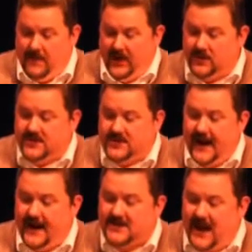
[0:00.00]
built
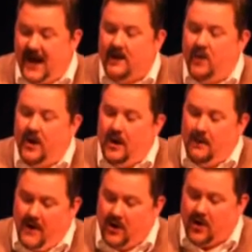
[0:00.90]
at a time when
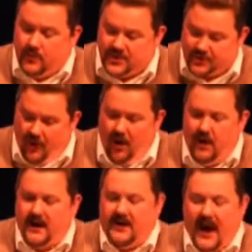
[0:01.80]
America was
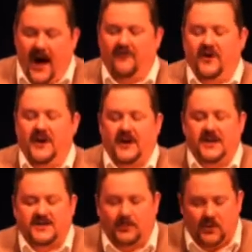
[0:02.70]
strong and confident
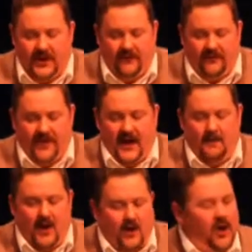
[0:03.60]
in its belief that
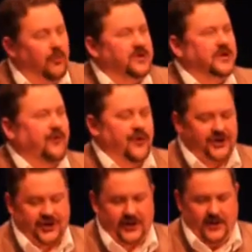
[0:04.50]
America was a
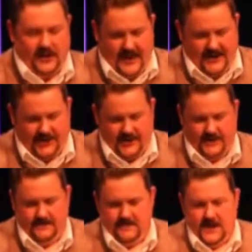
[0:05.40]
Christian
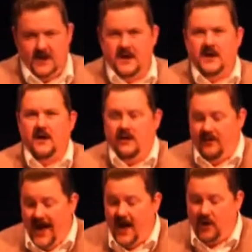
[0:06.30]
nation.
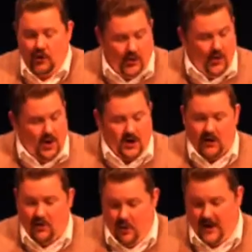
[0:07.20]
That New
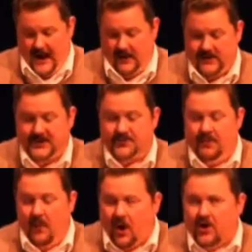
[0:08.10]
York courthouse is
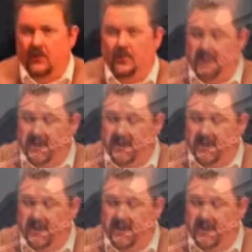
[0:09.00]
remarkable